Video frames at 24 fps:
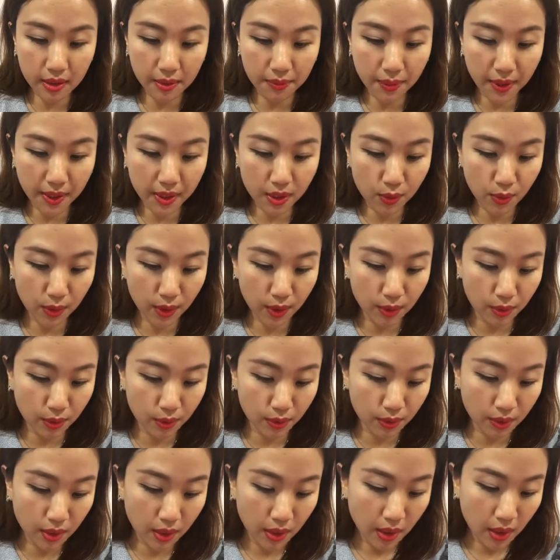the best way
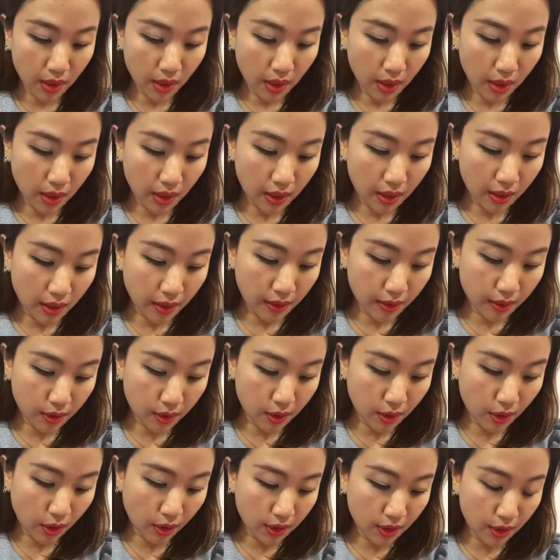to,
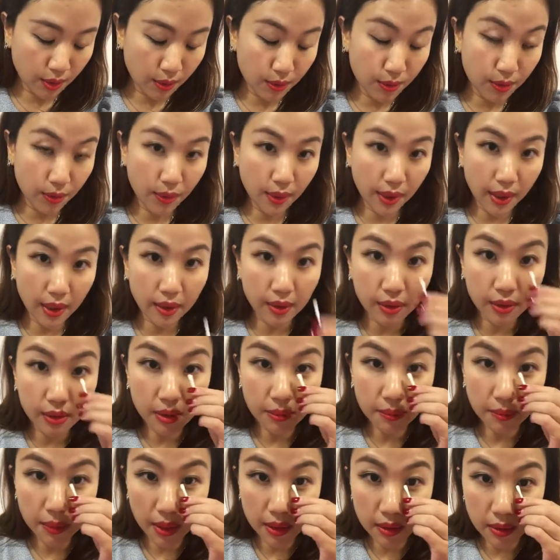cotton wool and
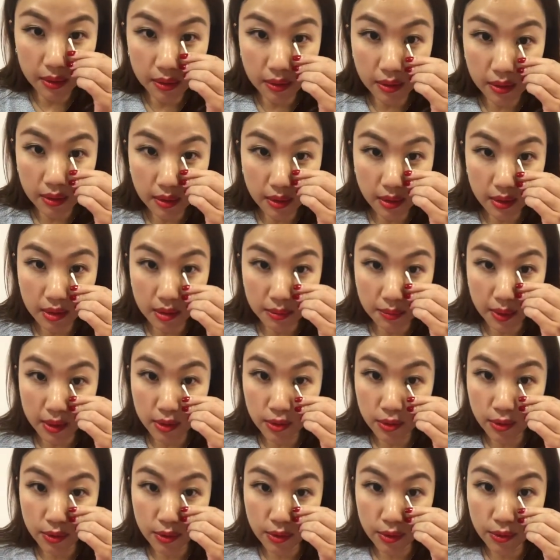cotton bud, that's the best.
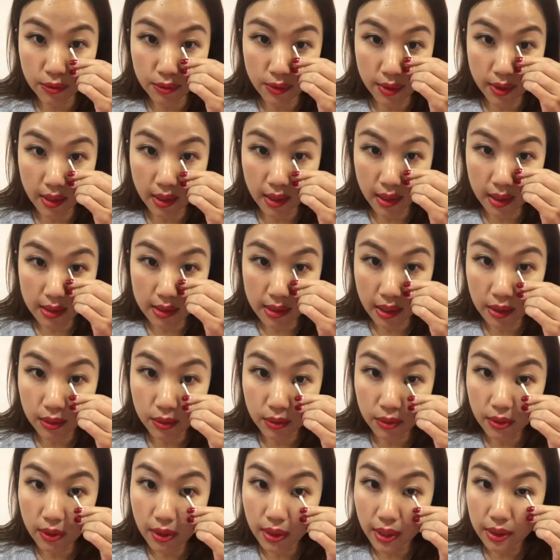You realize I
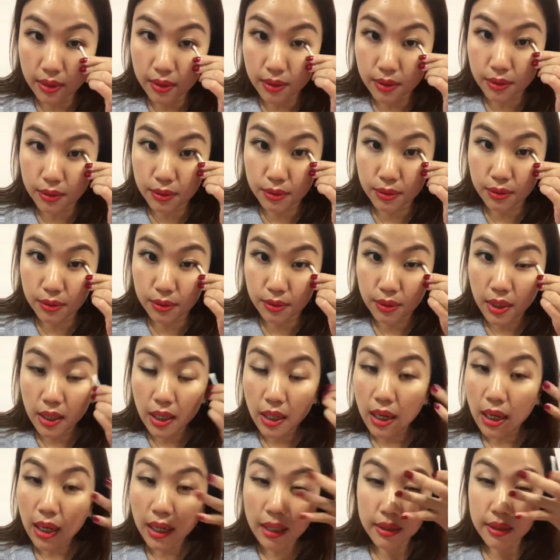don't like to,
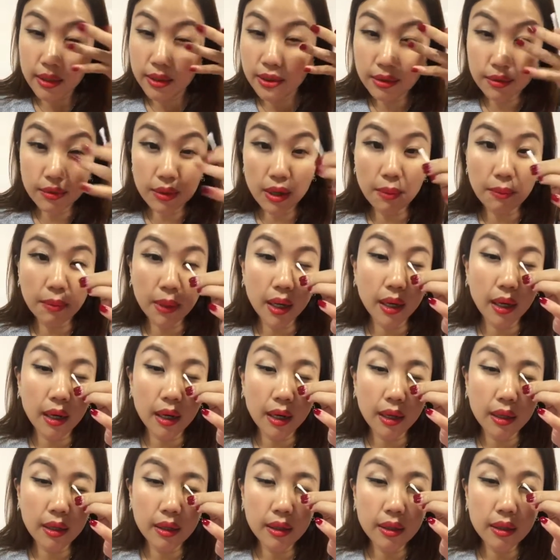I didn't rub my
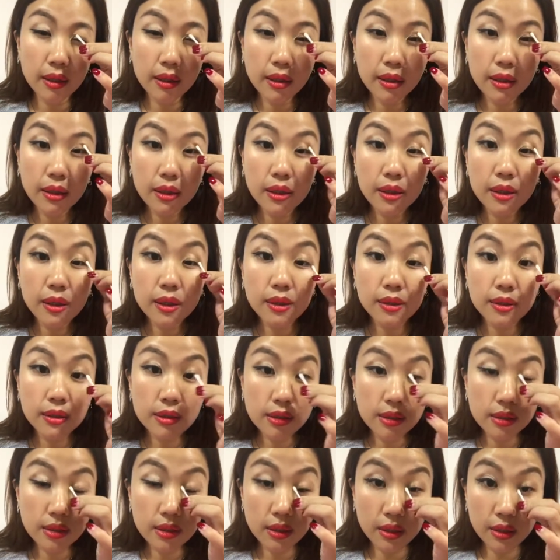eye,
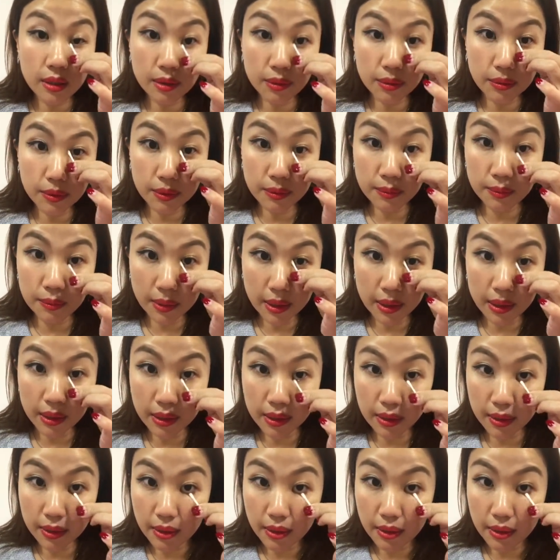because with my